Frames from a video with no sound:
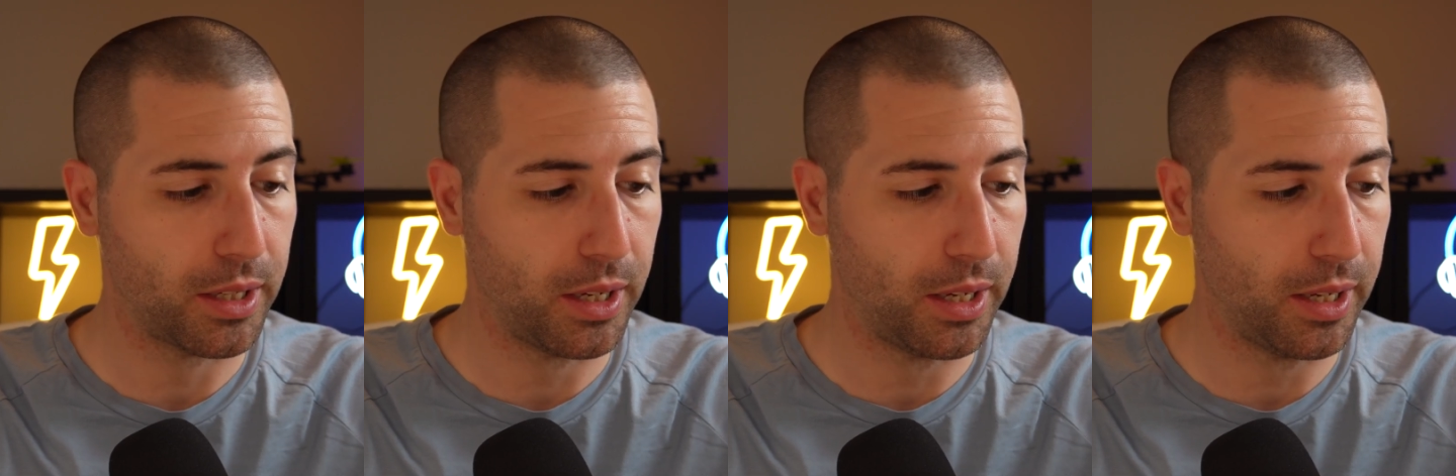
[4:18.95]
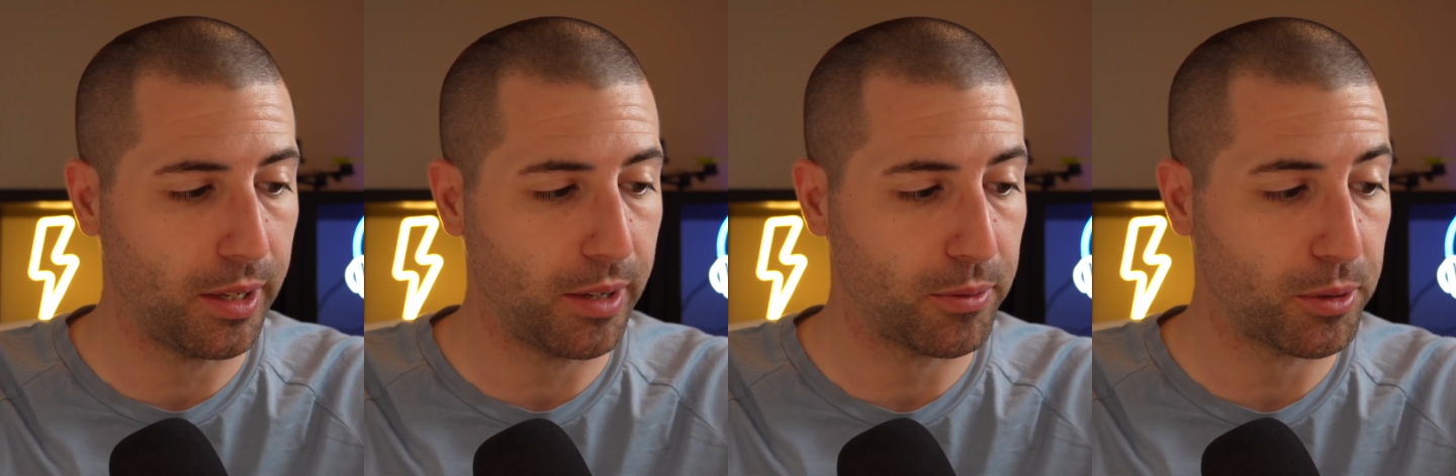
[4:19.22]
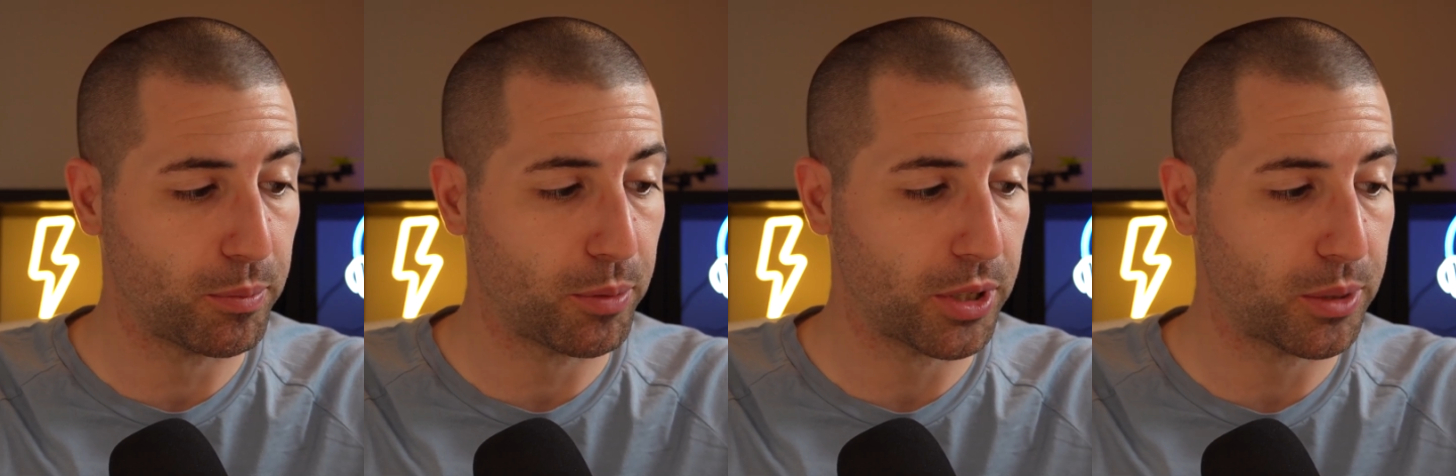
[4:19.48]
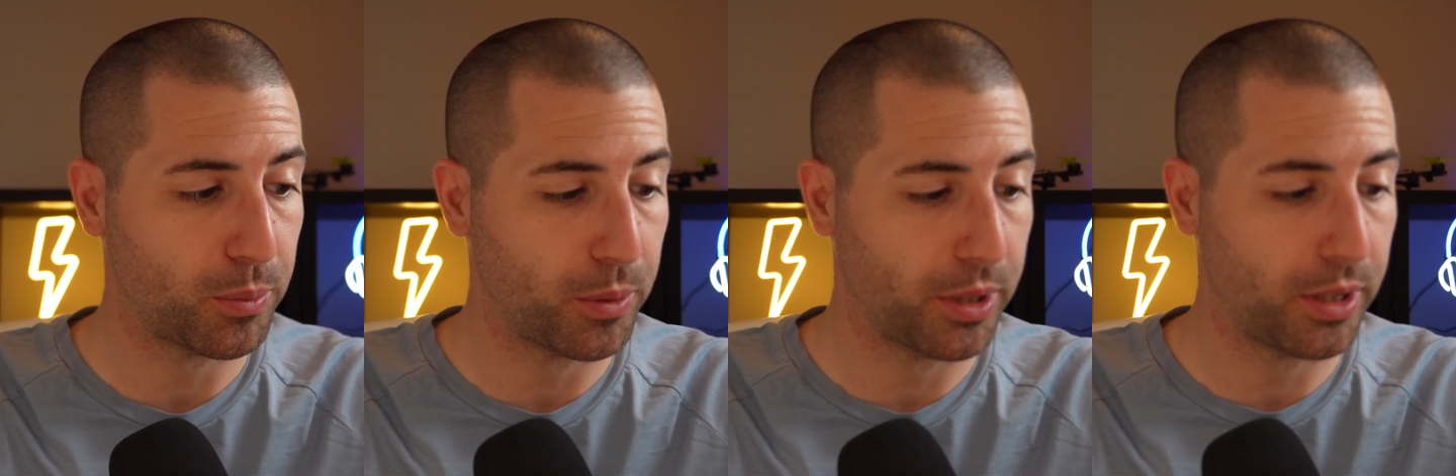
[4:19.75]
I was
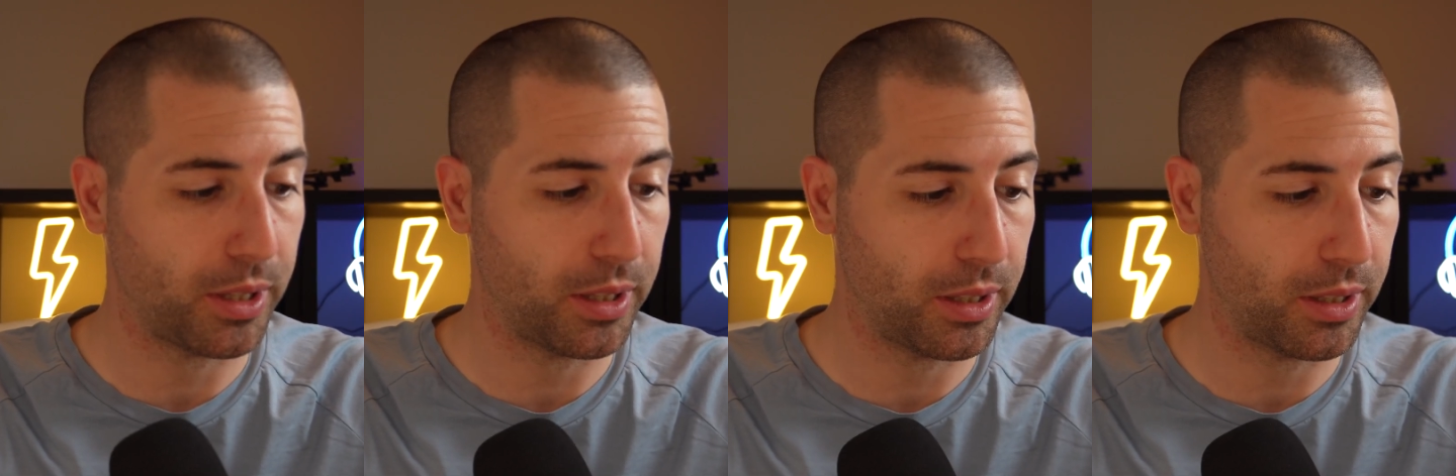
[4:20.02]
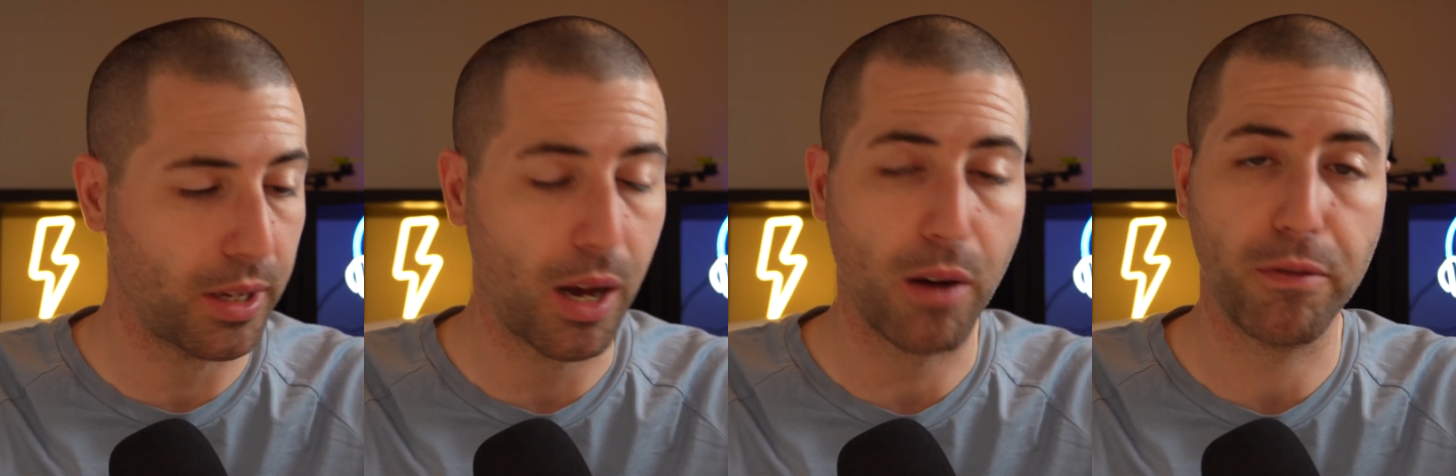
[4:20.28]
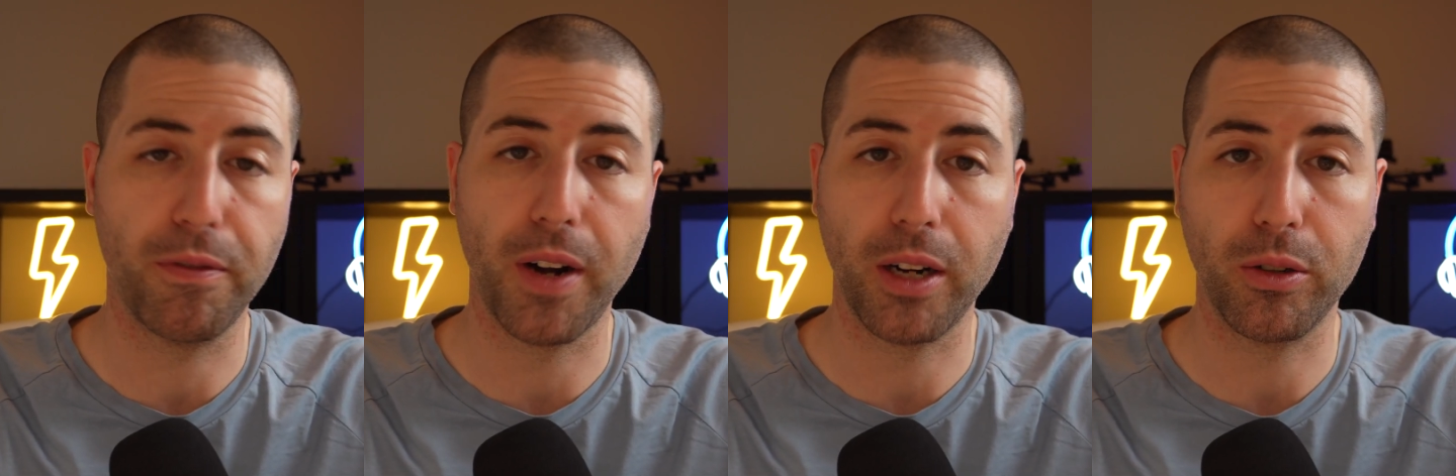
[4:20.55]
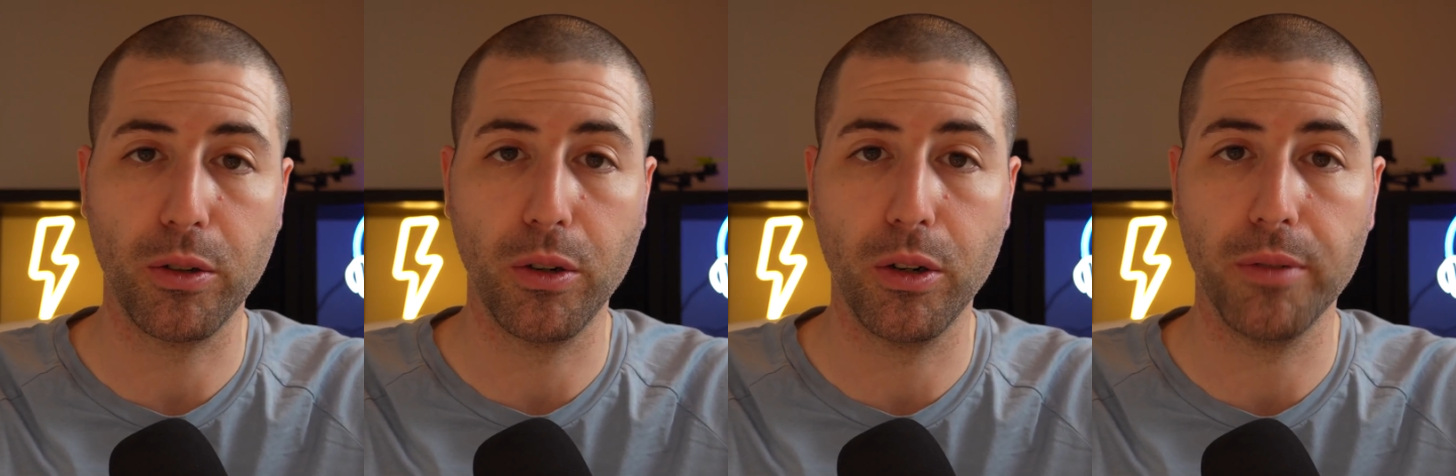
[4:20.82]
impressed with how far I
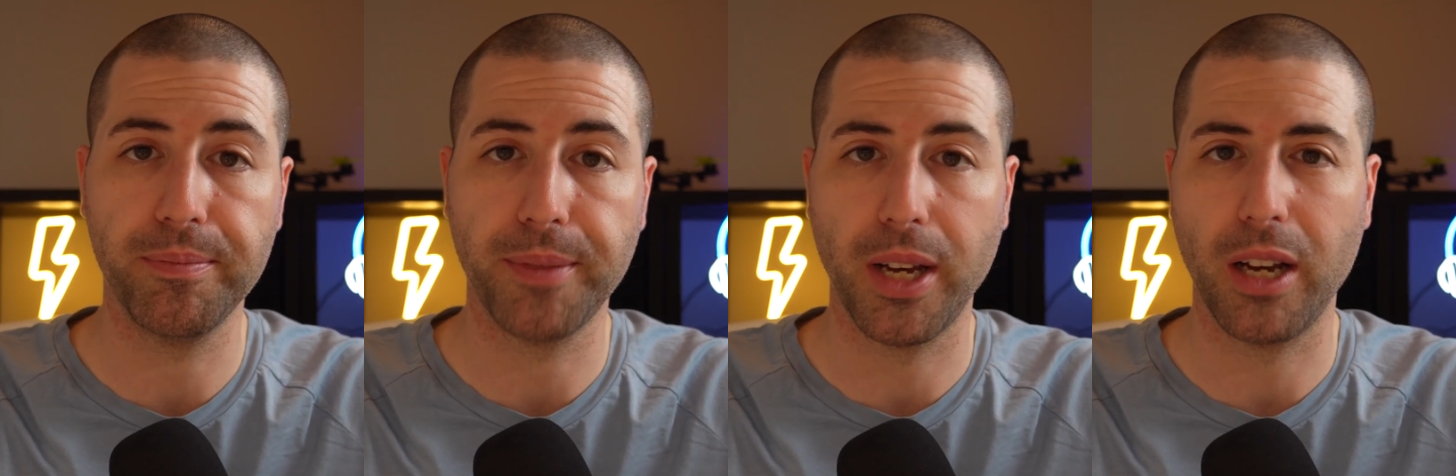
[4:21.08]
could go.